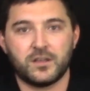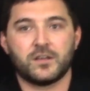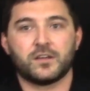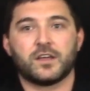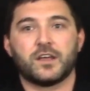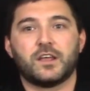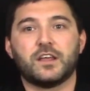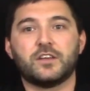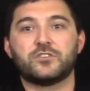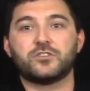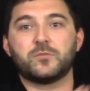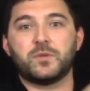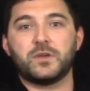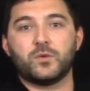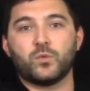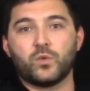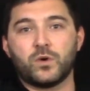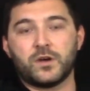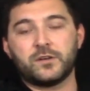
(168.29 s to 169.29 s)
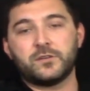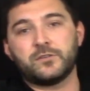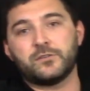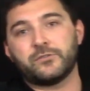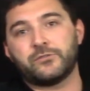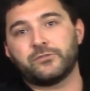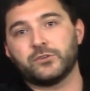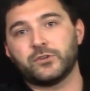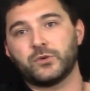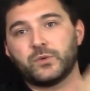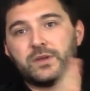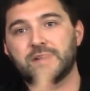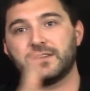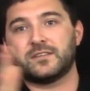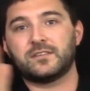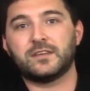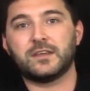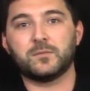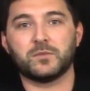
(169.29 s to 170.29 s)
Okay, it should be one fluid,
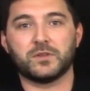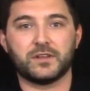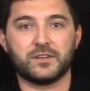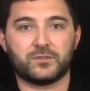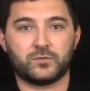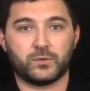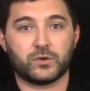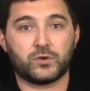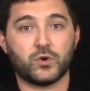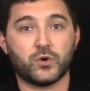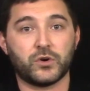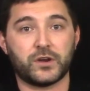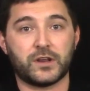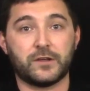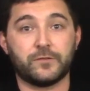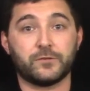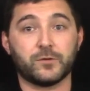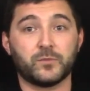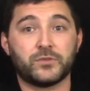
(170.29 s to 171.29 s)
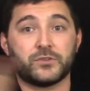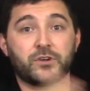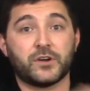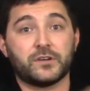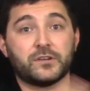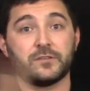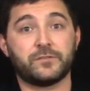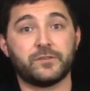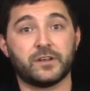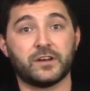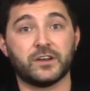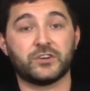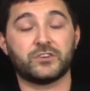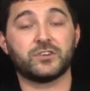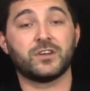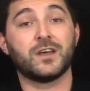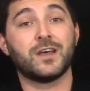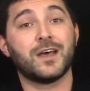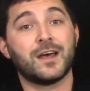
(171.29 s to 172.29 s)
seamless recording from start to
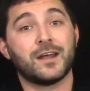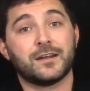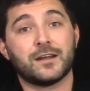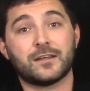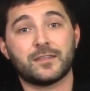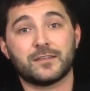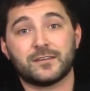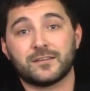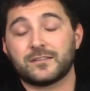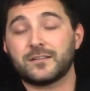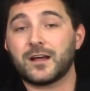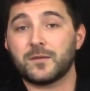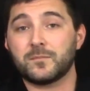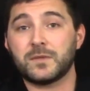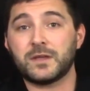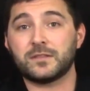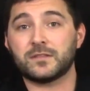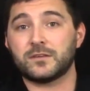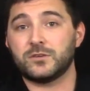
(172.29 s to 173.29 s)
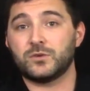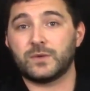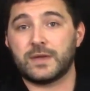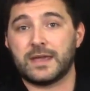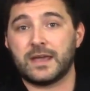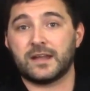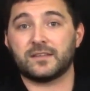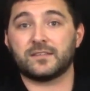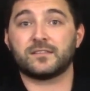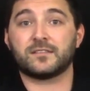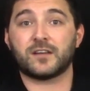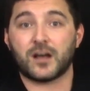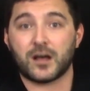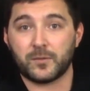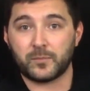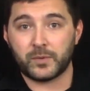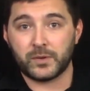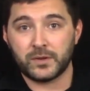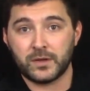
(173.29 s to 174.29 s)
finish. Now that does not mean that you can't
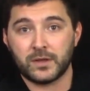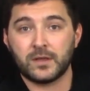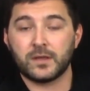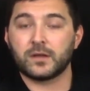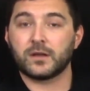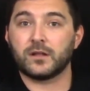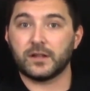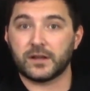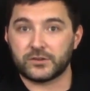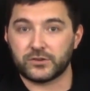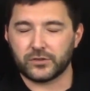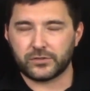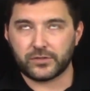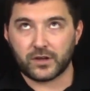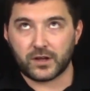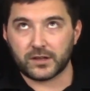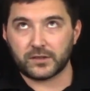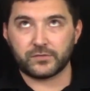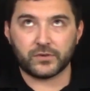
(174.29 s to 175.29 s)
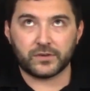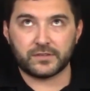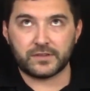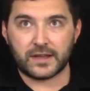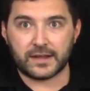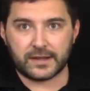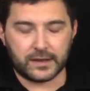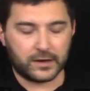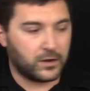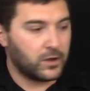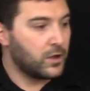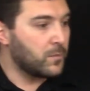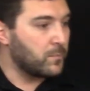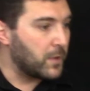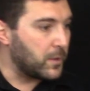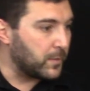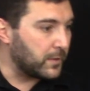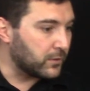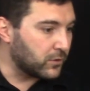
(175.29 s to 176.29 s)
stop, collect your thoughts for a second,
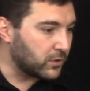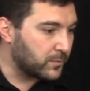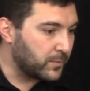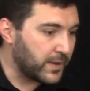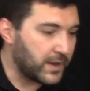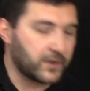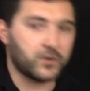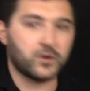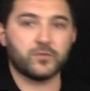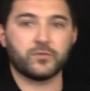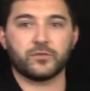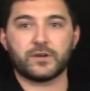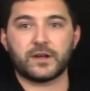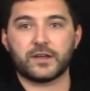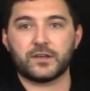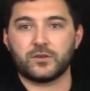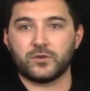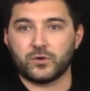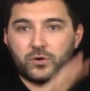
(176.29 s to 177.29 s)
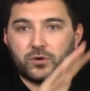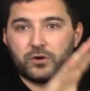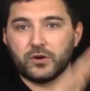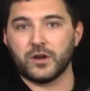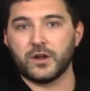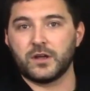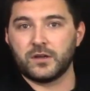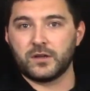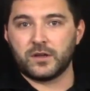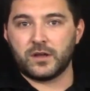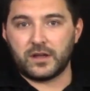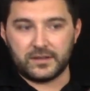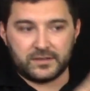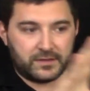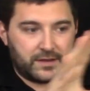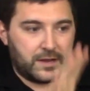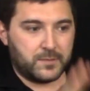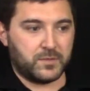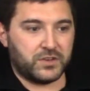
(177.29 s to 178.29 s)
maybe look back over at your
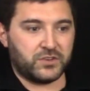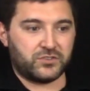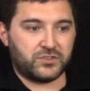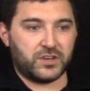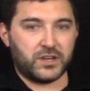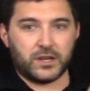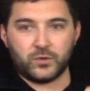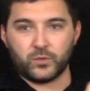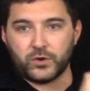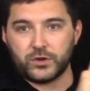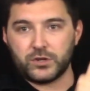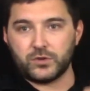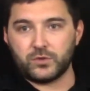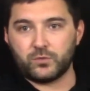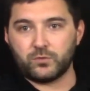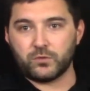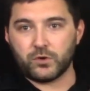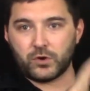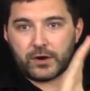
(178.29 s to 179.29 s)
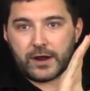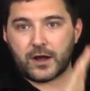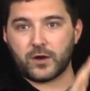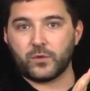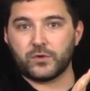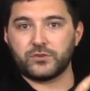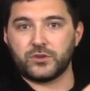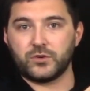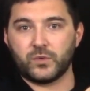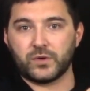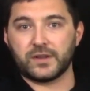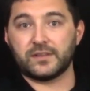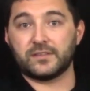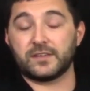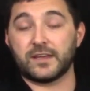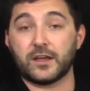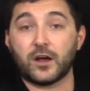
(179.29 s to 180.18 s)
assignment sheet where you wrote out what you want to say.